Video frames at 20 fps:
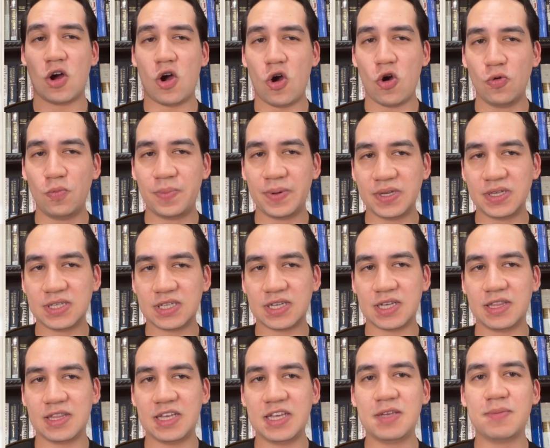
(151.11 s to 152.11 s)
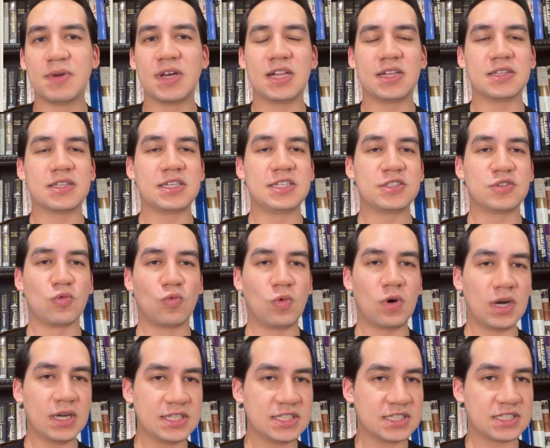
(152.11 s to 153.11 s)
opened the email at least
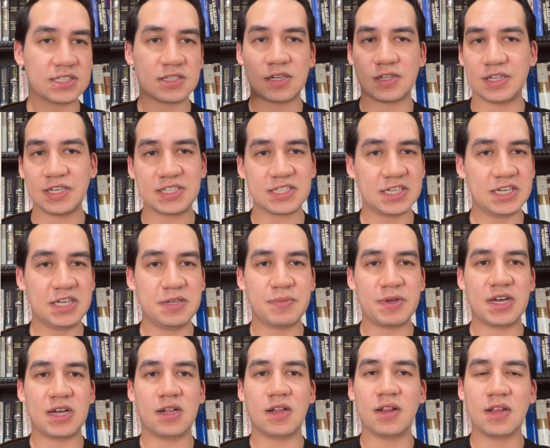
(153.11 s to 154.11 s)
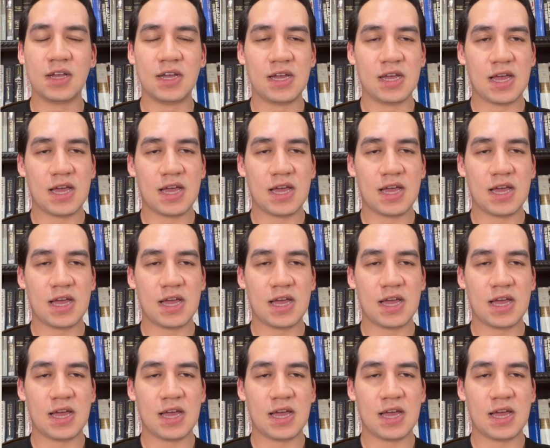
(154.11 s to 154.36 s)
once, clicked an email,